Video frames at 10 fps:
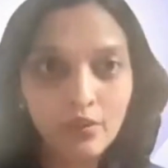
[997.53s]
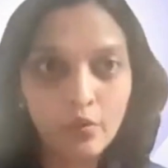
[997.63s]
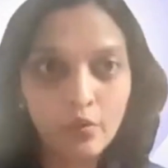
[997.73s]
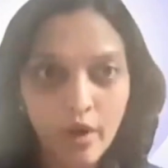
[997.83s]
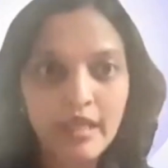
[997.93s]

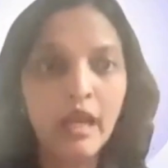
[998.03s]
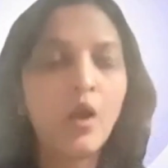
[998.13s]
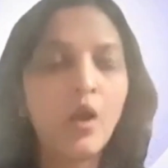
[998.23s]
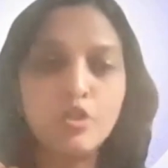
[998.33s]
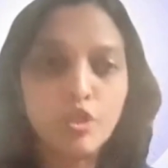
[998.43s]

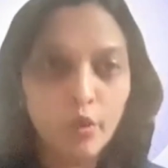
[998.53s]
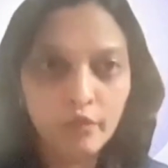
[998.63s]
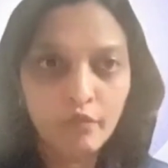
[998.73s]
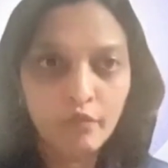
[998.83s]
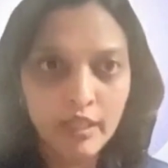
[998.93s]
crying or
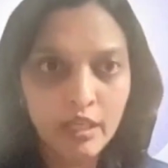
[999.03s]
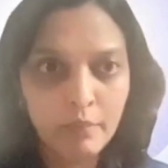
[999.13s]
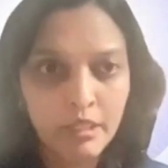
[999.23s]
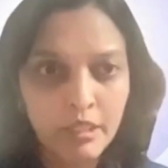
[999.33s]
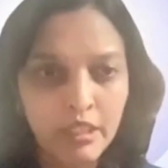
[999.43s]
showing
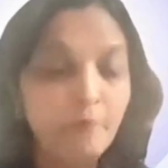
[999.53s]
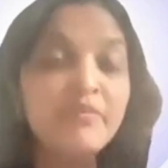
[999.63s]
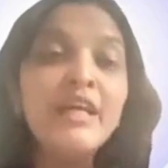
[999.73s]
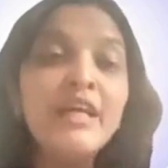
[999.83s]
vulnerability,